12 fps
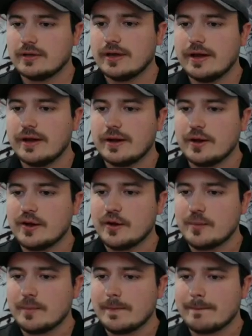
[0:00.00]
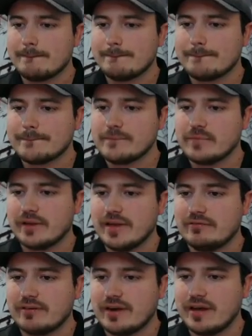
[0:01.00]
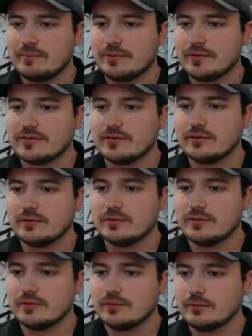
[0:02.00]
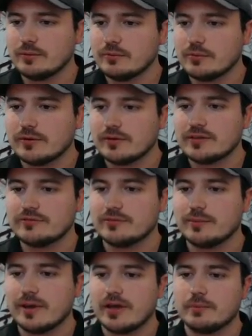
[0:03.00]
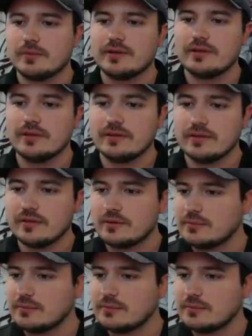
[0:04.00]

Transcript: Will I ever add personal rewards by helping